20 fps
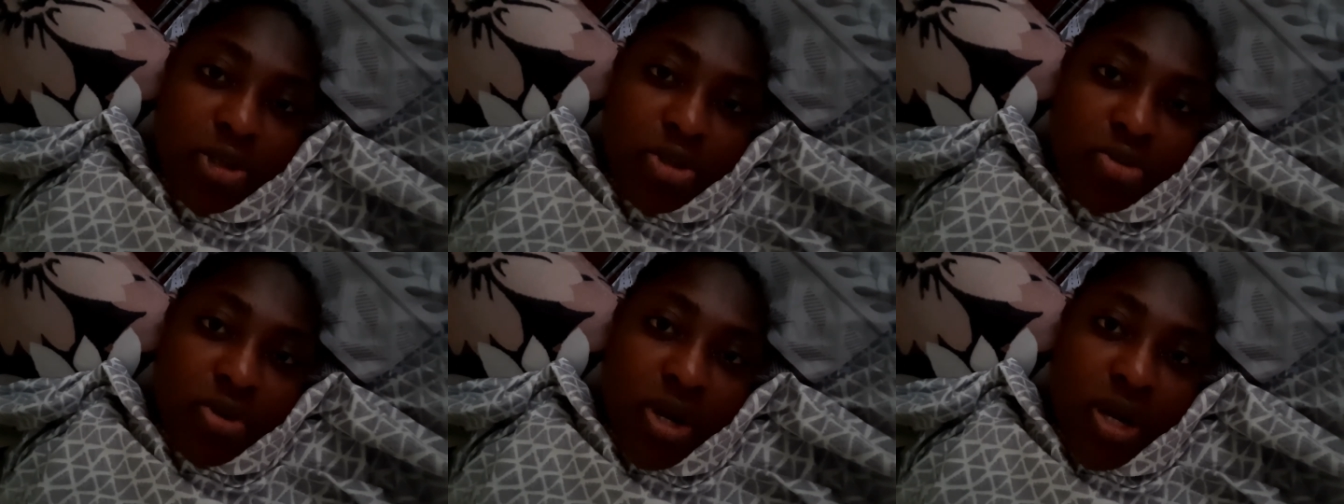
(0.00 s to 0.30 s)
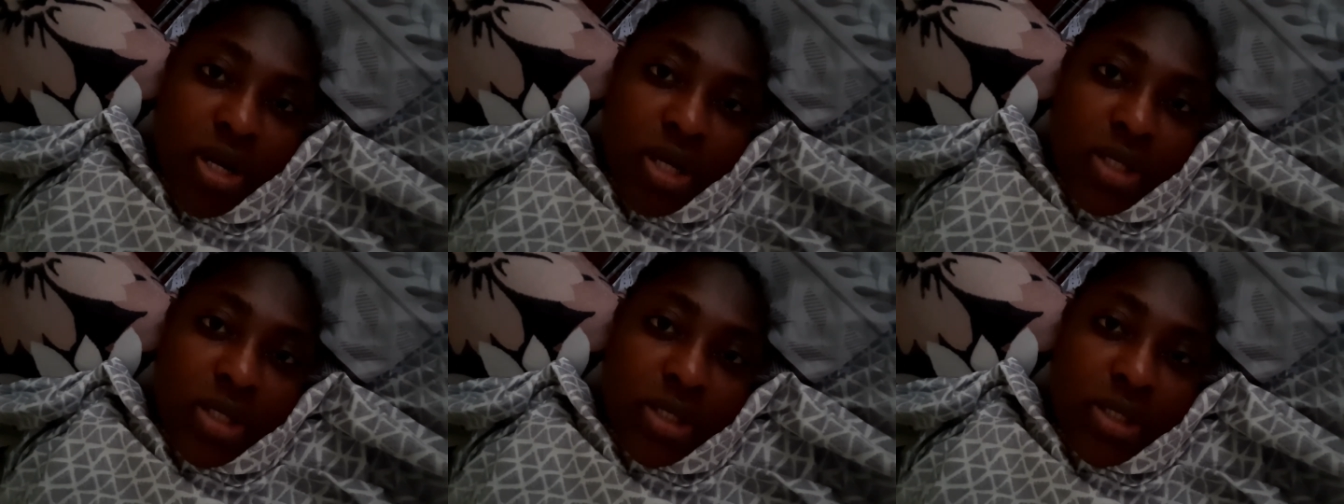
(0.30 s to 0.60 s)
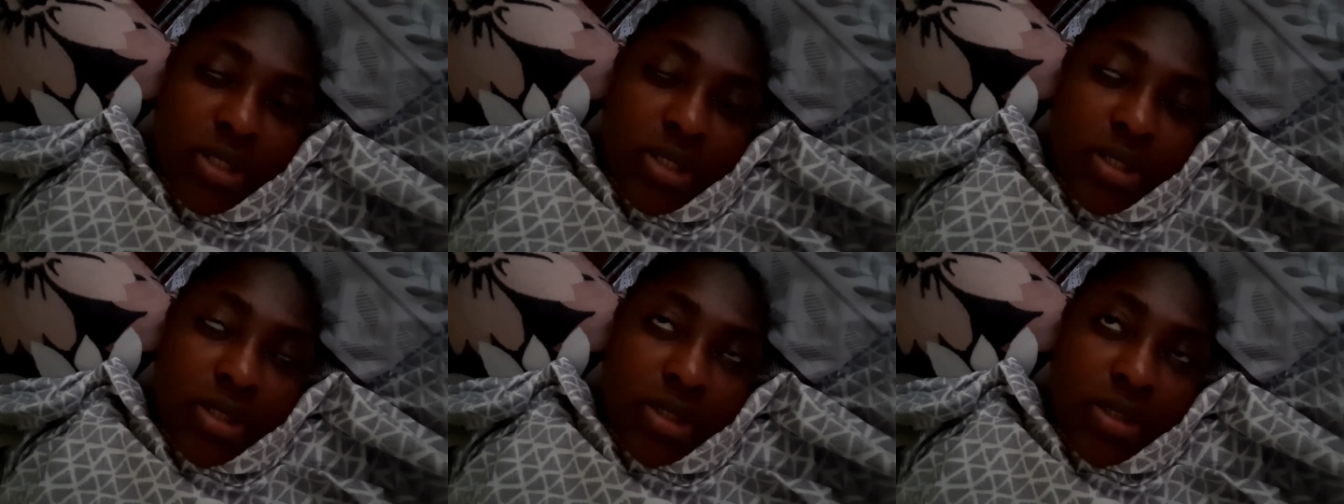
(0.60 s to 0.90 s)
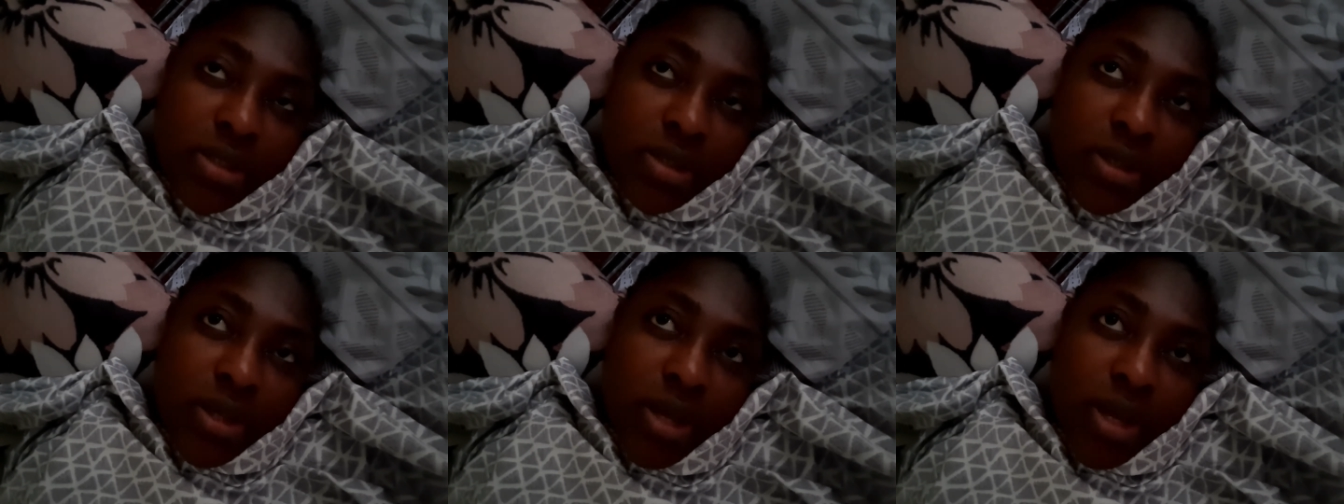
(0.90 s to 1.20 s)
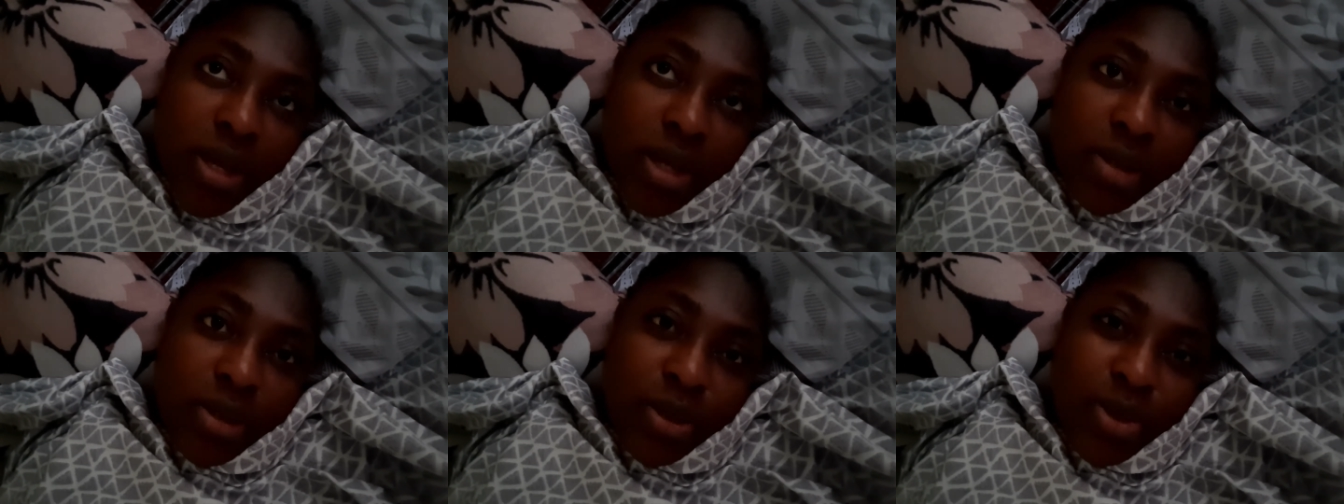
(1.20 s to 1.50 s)
drugs
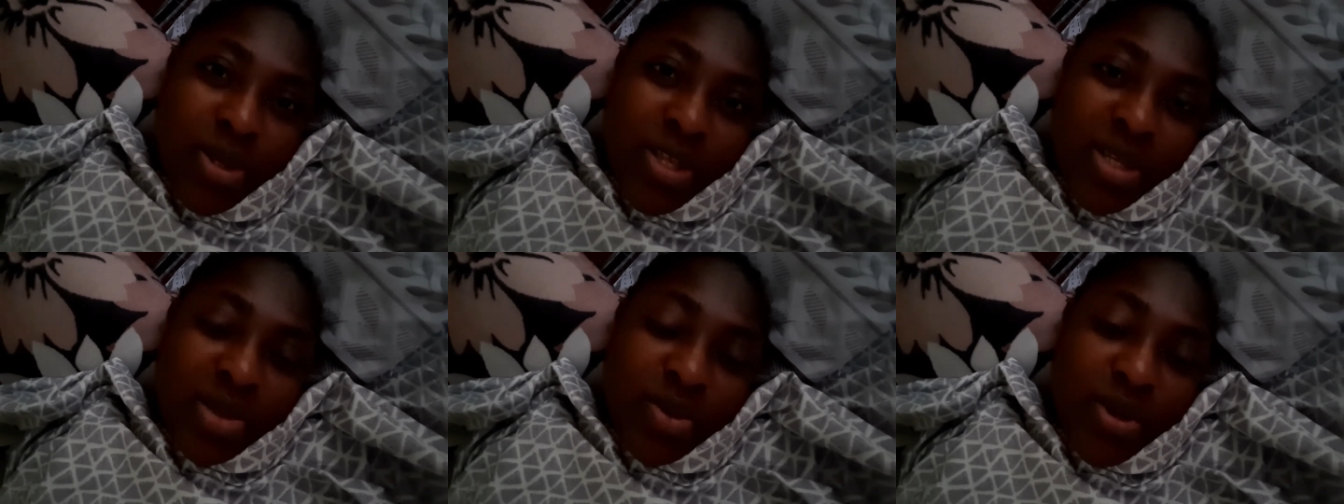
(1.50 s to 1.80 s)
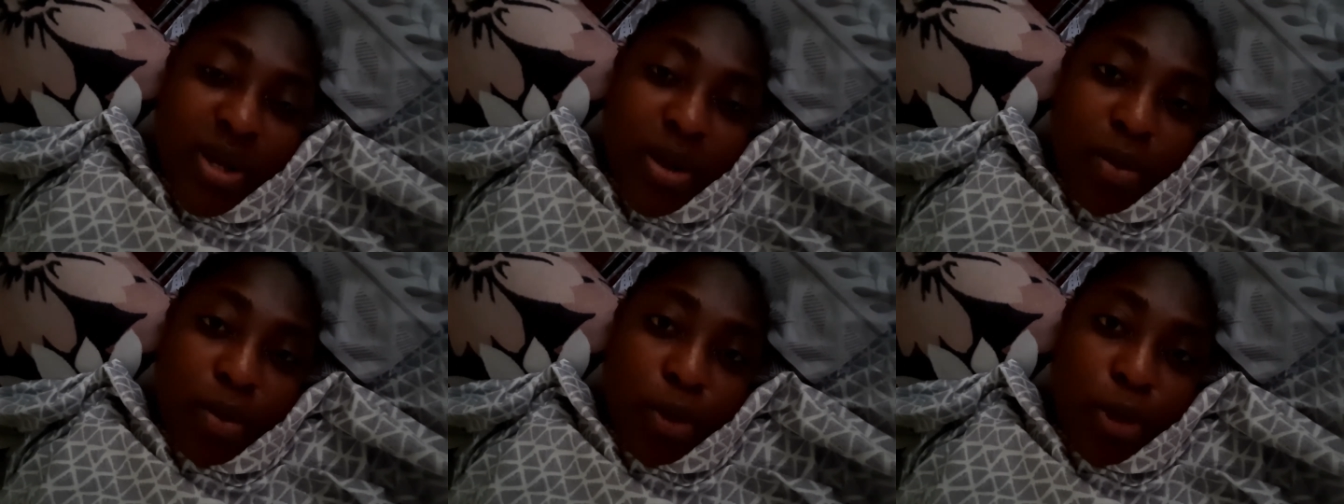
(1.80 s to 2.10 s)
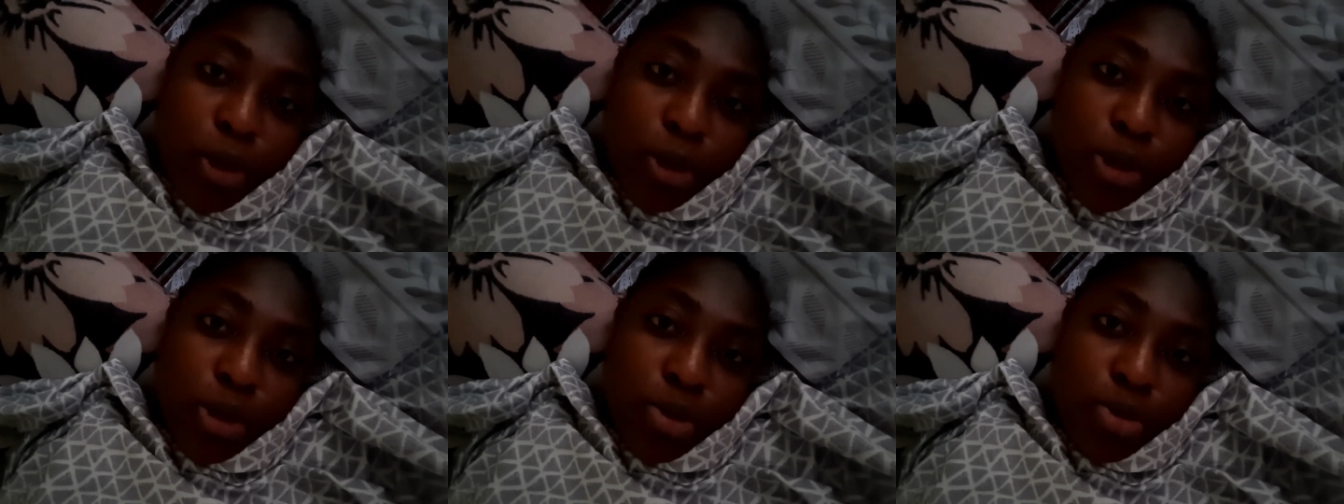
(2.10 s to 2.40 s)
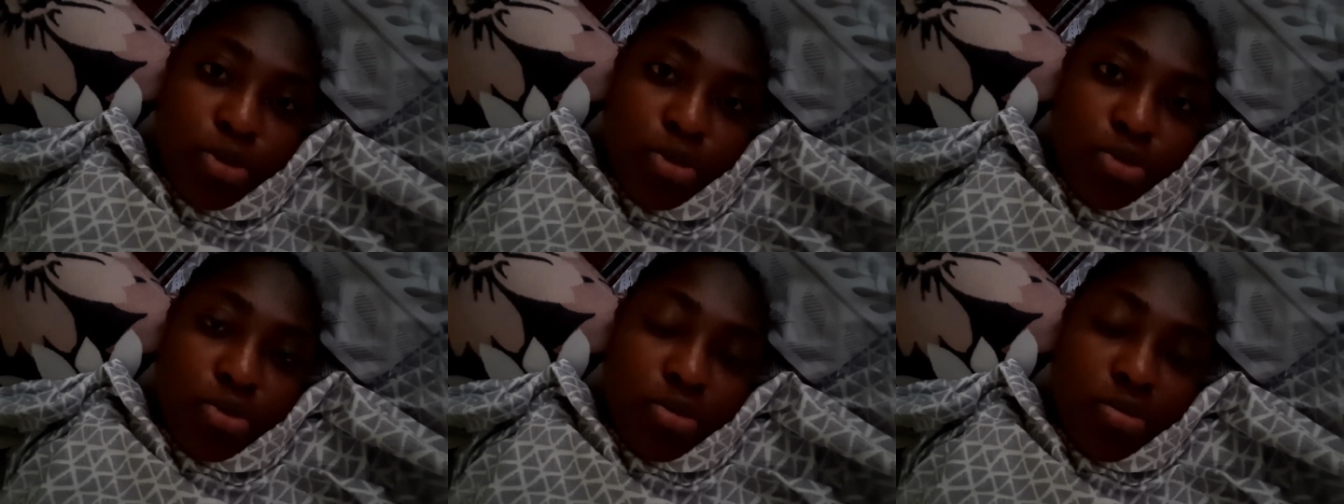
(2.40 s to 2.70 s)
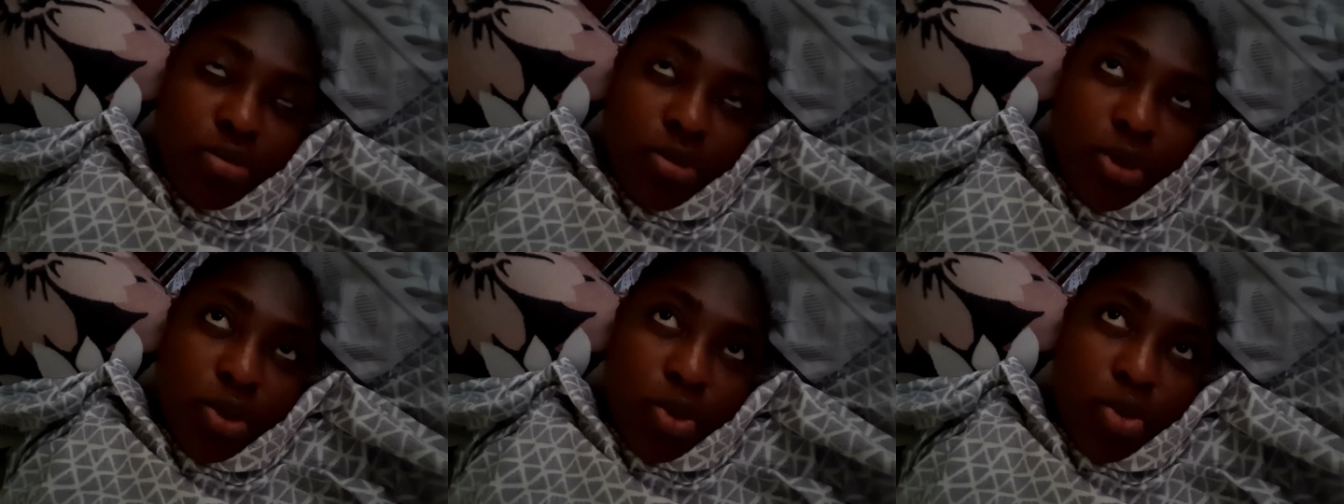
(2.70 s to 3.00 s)
yeah so that's what i'm going to do
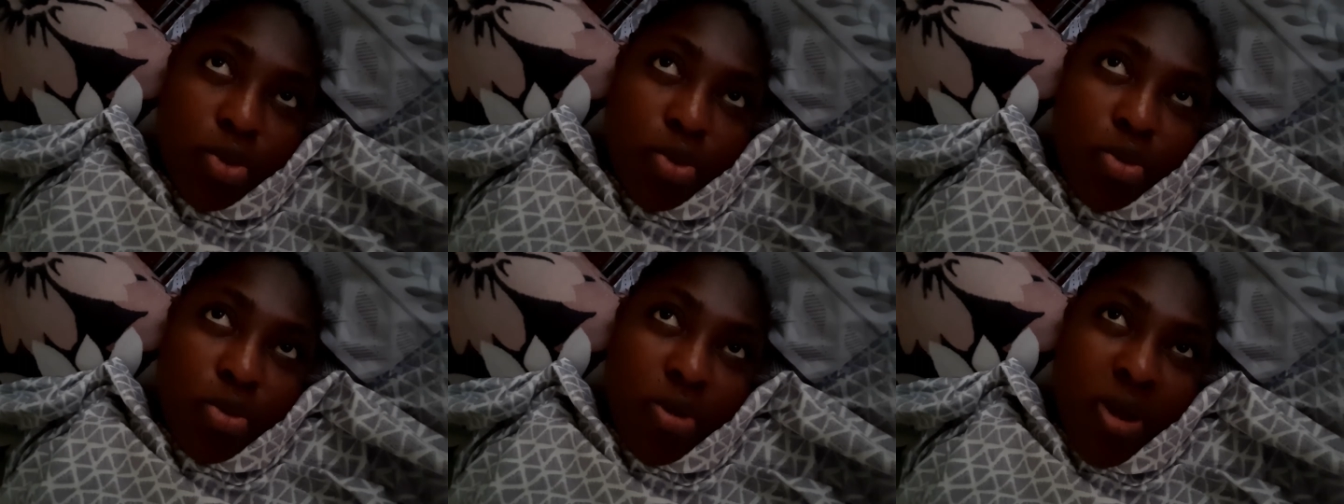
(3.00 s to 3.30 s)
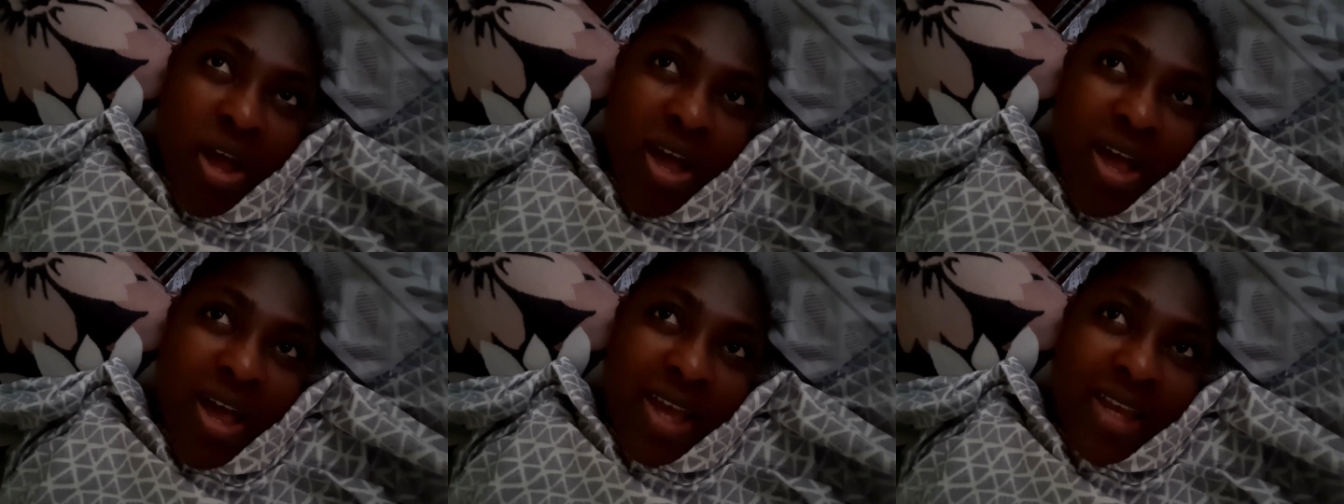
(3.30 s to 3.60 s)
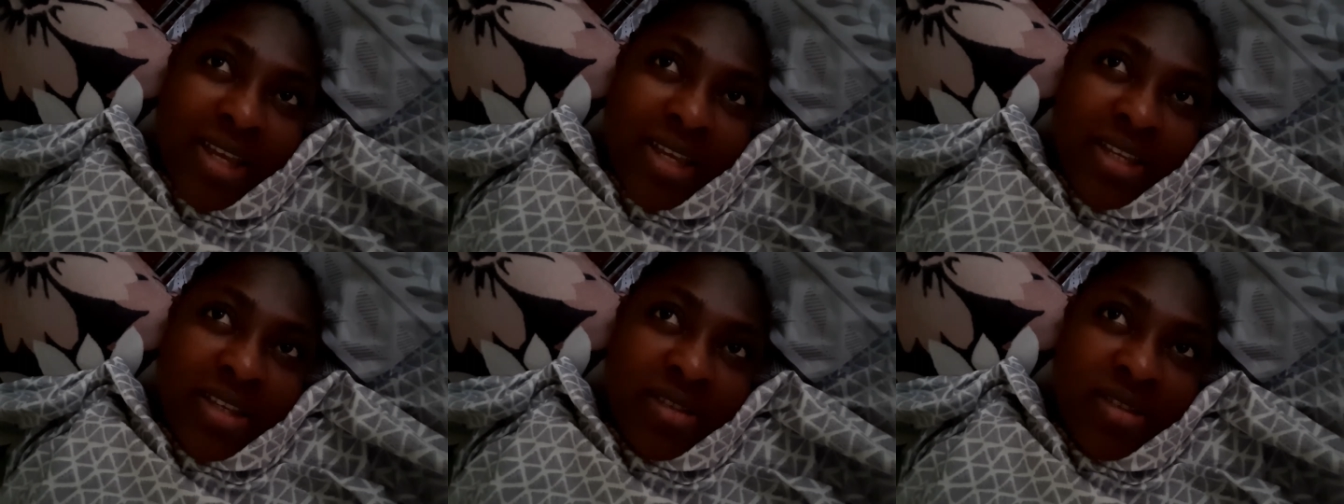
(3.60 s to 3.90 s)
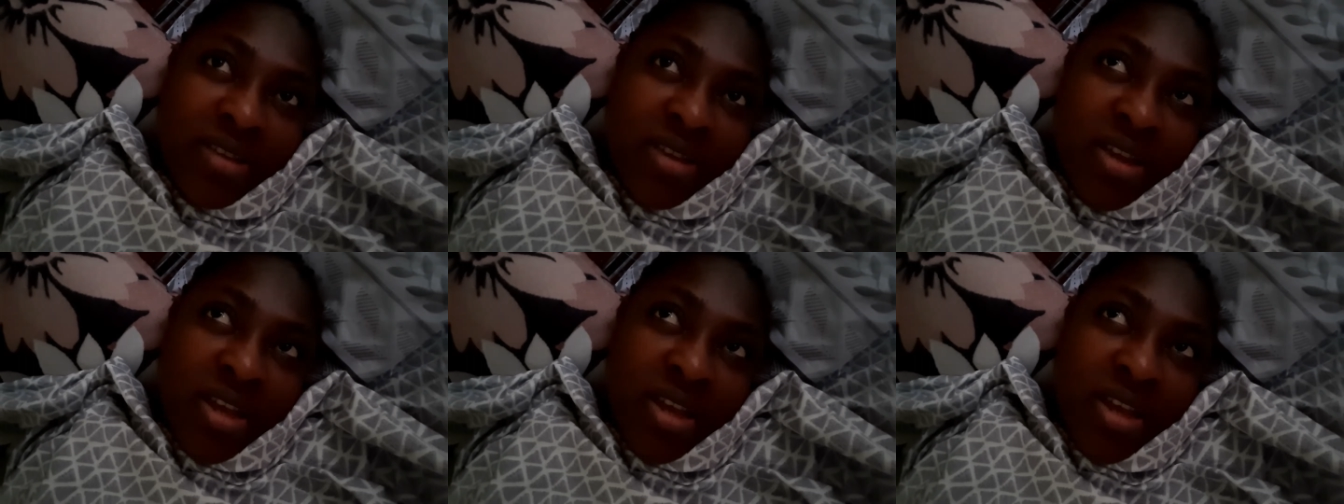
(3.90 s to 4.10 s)
so i